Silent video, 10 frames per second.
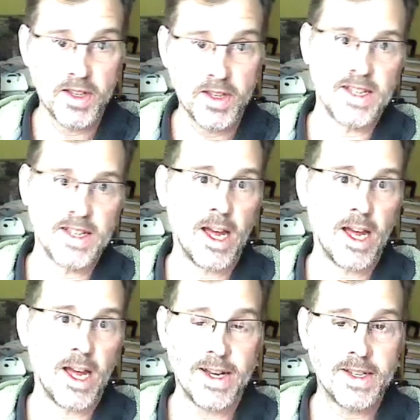there's
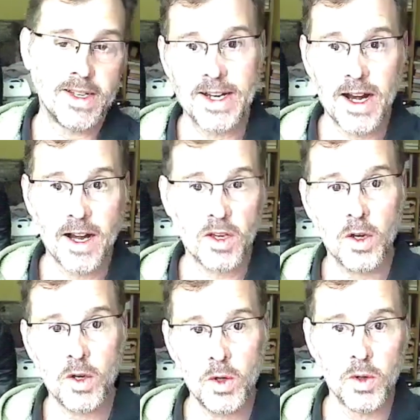enzymes in that to get out of the
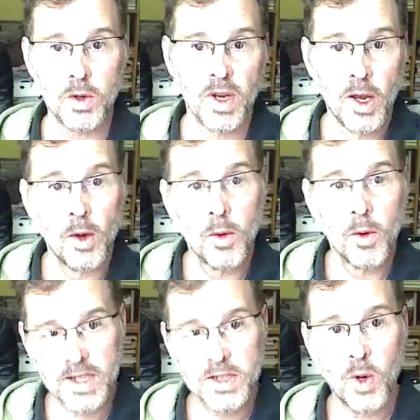cocoon. Well,
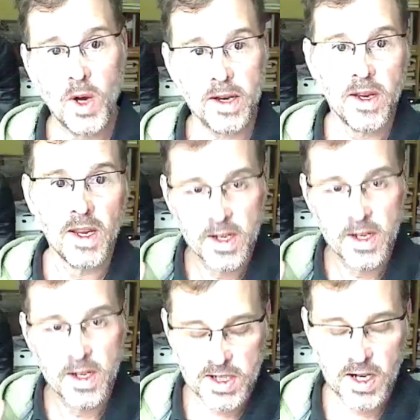guess what?
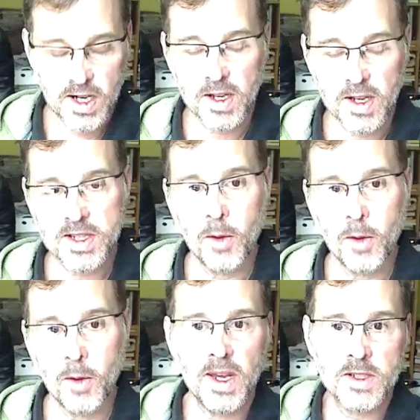
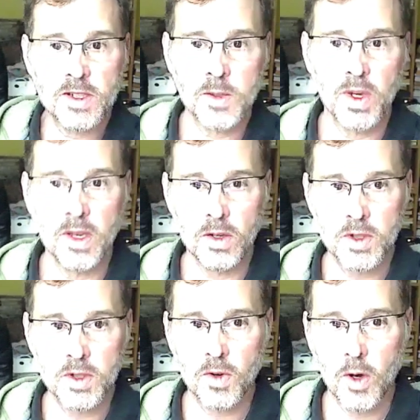Serrapeptase has been in
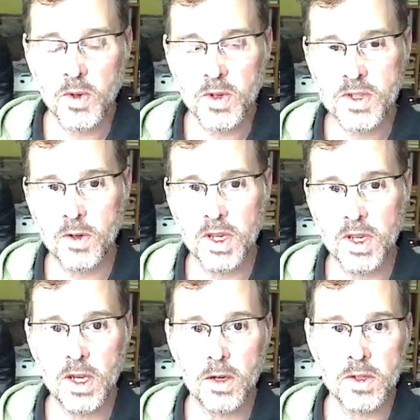use for almost 30
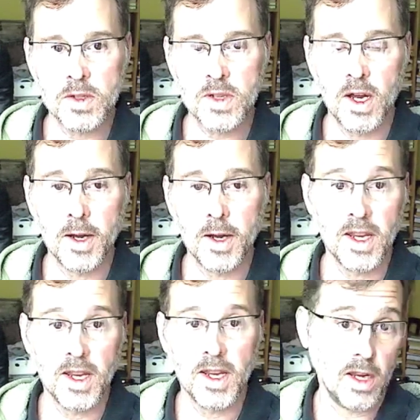years
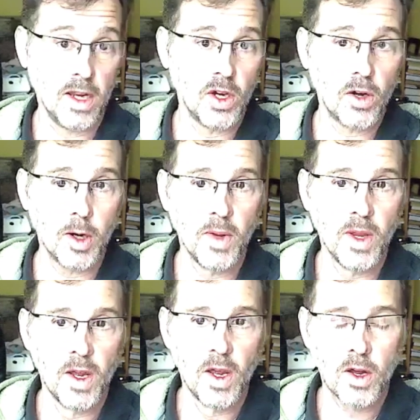in Europe.
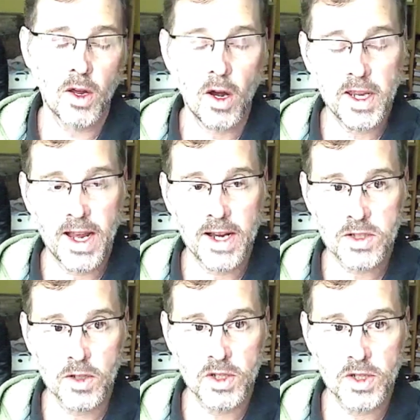Cardiac
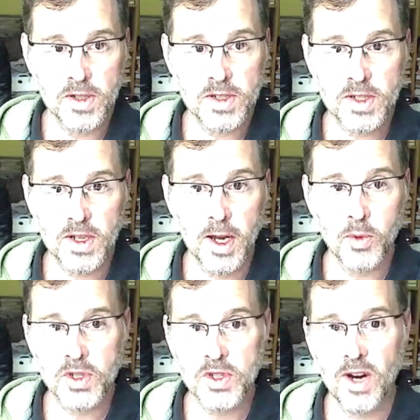surgeons
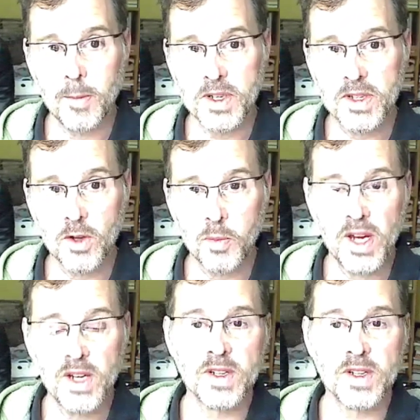prescribe it to their
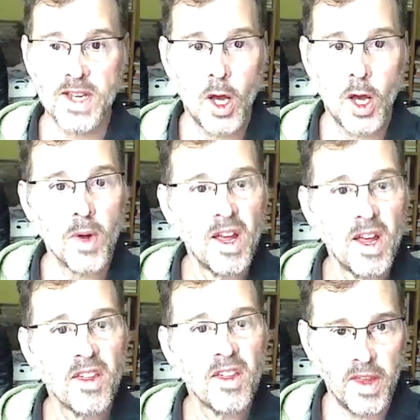patients to help
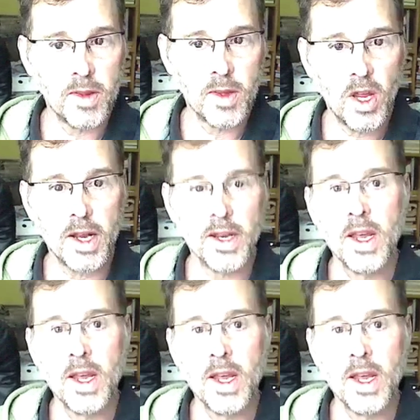thin the blood.